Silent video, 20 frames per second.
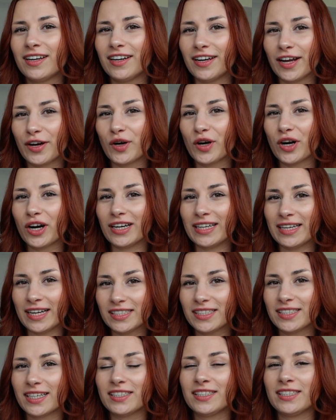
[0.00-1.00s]
They are a
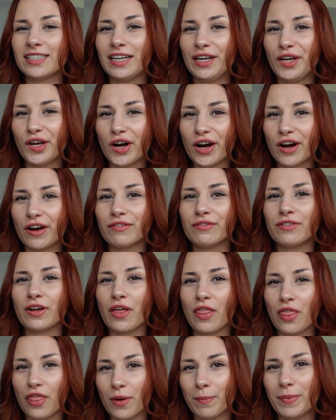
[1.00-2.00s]
necessity of
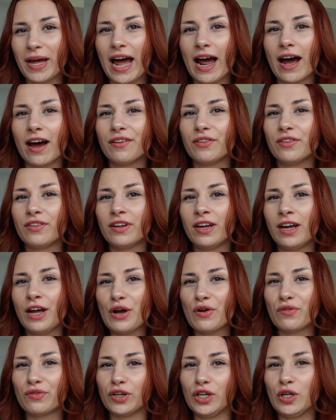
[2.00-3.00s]
the path
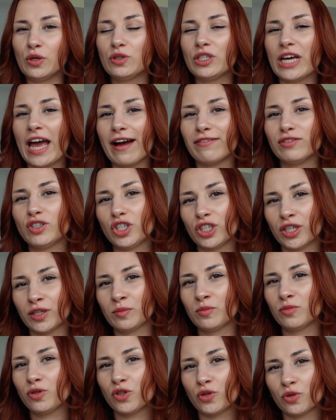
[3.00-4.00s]
for you to have
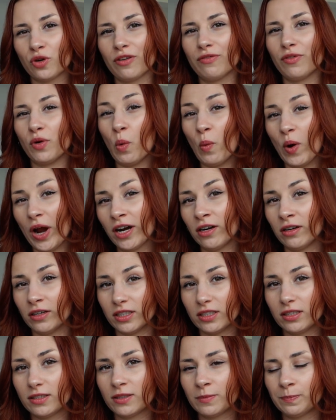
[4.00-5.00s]
some sort of
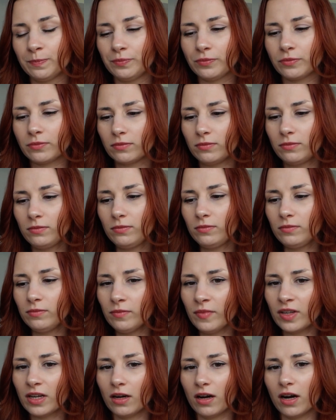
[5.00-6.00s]
awareness
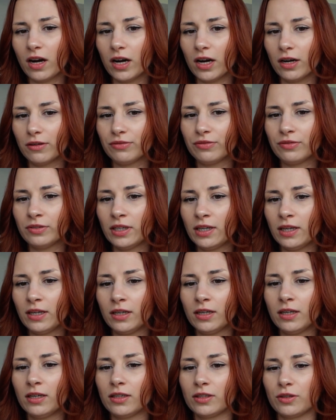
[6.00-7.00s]
of
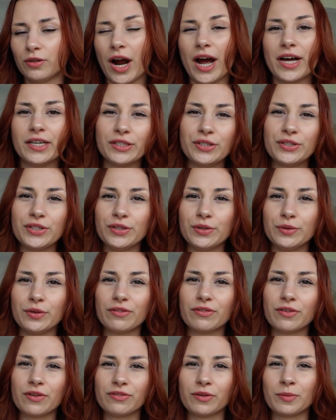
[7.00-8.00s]
gratitude,
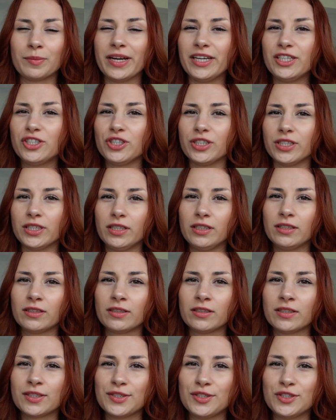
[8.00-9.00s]
of affirmation,
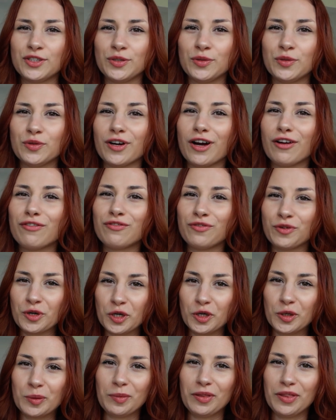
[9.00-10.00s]
to
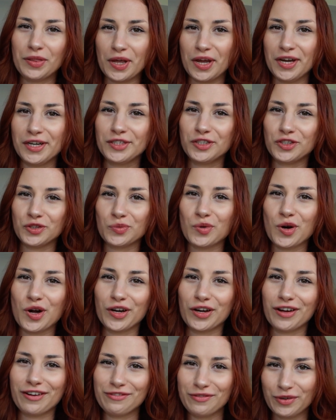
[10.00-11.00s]
affirm things you
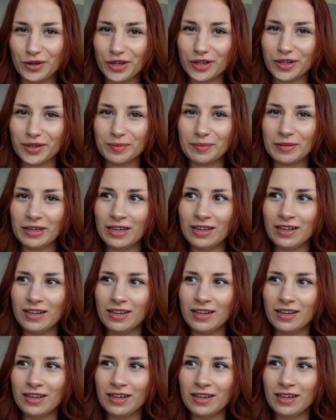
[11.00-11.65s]
want to affirm.